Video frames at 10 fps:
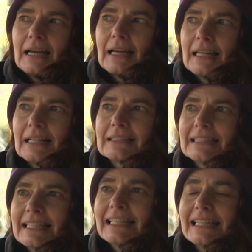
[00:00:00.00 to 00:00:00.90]
and
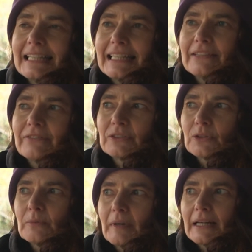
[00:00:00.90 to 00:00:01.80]
ideally for
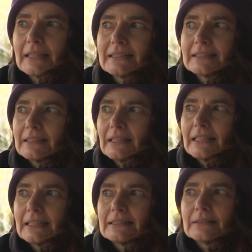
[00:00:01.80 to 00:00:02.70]
dormice
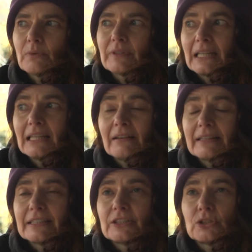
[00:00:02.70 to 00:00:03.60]
is what they
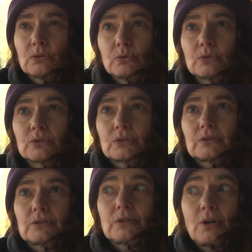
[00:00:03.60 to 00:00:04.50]
like is short,
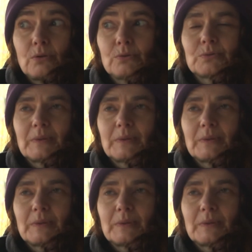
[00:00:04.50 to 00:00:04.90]
cold